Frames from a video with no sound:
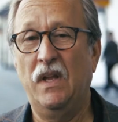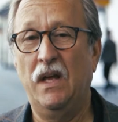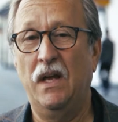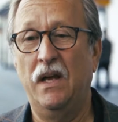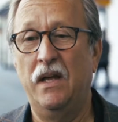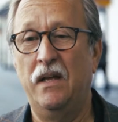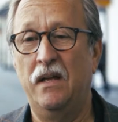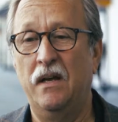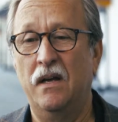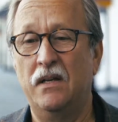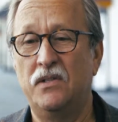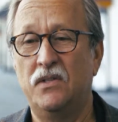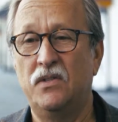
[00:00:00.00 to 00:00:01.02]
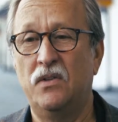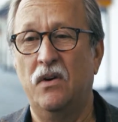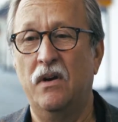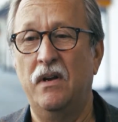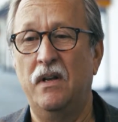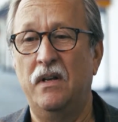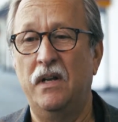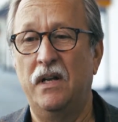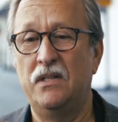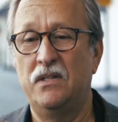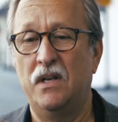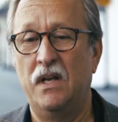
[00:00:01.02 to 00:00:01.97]
I started
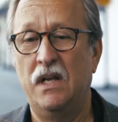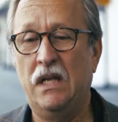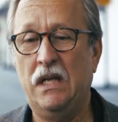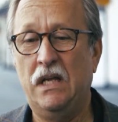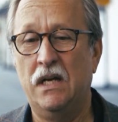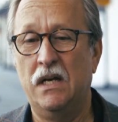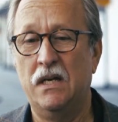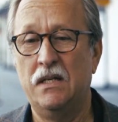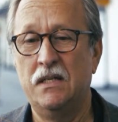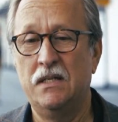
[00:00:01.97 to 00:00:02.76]
as a